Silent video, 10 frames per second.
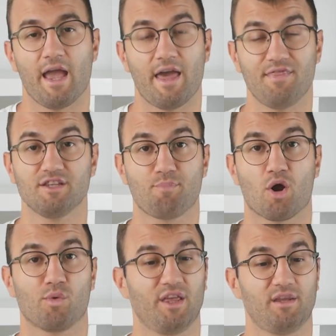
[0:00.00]
And this
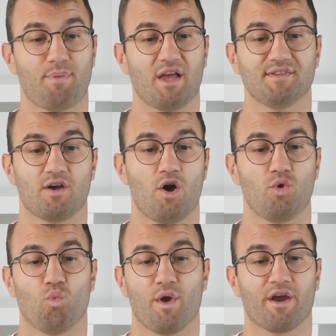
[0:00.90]
part really depends
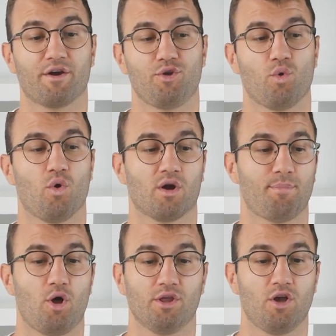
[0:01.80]
on where your
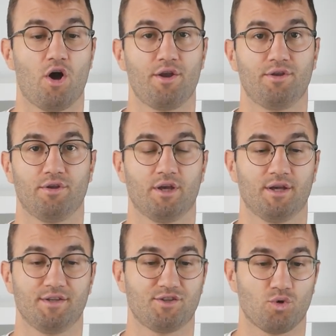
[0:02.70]
Polygon
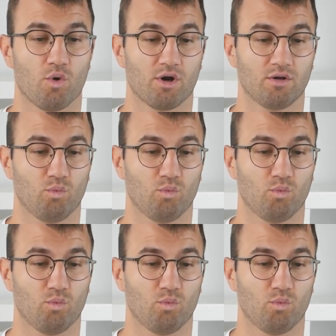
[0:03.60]
is stored,